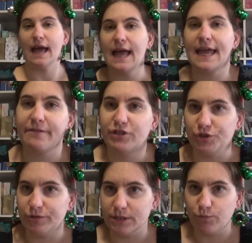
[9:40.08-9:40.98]
I have to
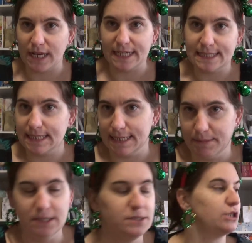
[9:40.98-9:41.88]
do it when he's asleep.
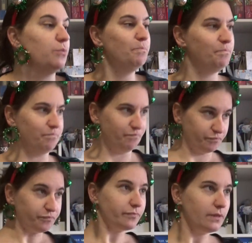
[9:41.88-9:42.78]
So,
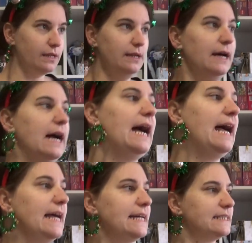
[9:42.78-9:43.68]

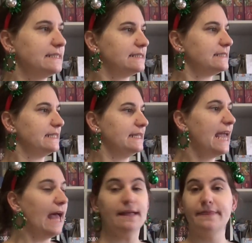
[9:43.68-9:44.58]
and
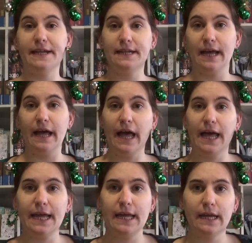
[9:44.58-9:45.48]
yeah, then
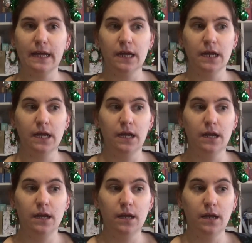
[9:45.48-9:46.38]
I
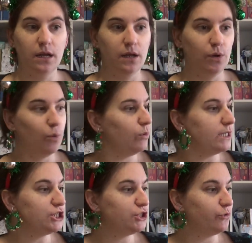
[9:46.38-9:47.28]

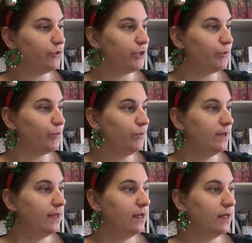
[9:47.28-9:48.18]
will show you
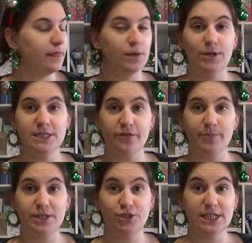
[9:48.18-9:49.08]
the rest of
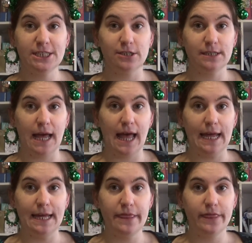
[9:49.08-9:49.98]
my new jigsaws.
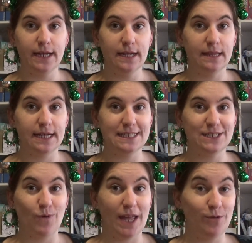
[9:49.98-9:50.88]
I think
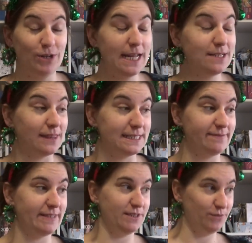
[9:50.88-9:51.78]
that's why you clicked on
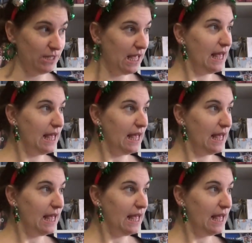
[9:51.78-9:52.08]
this video.